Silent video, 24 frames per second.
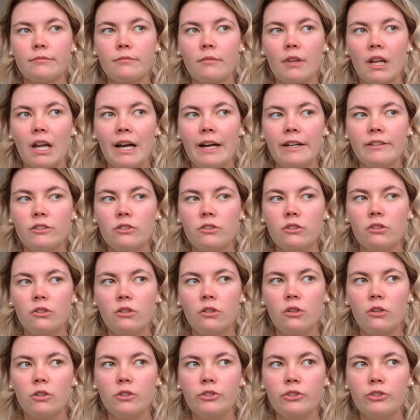I just
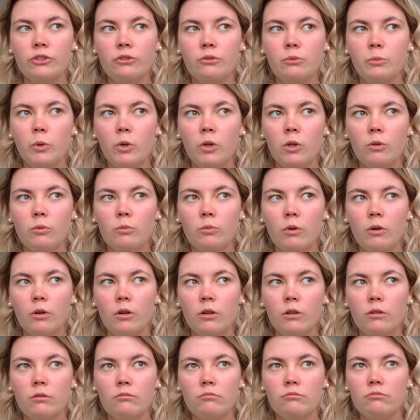thought, you know what? What
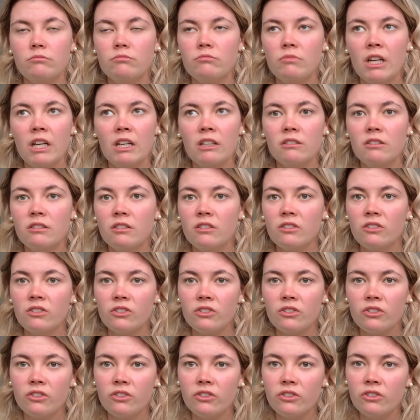else is there
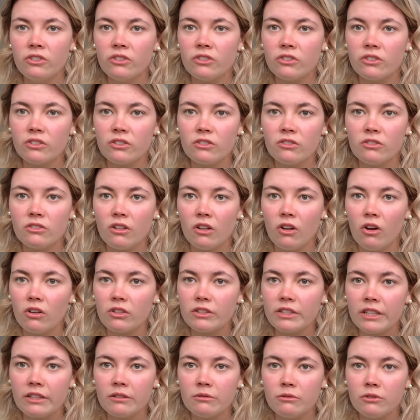to do? It's
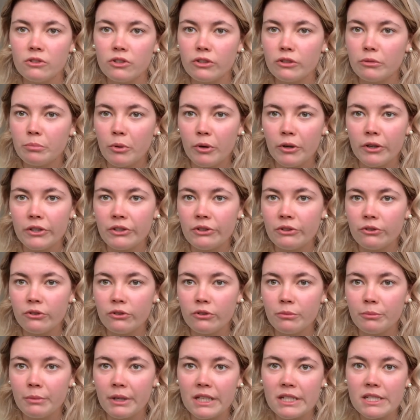lockdown 2.0.
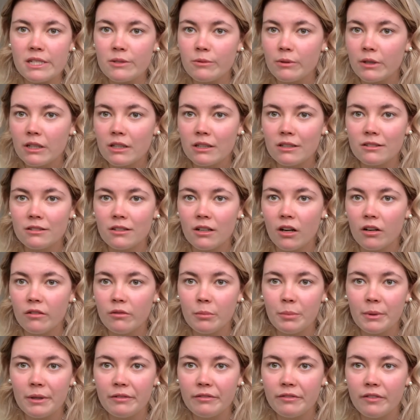May as well have a
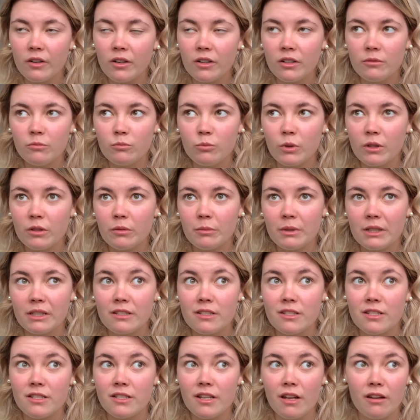bit of fun with
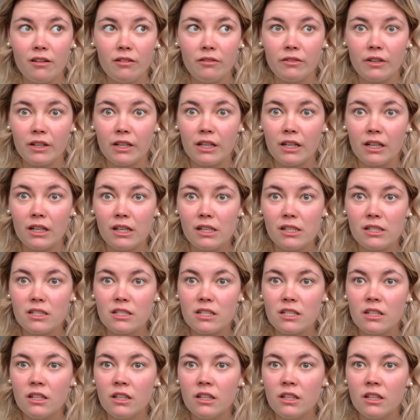myself, I guess.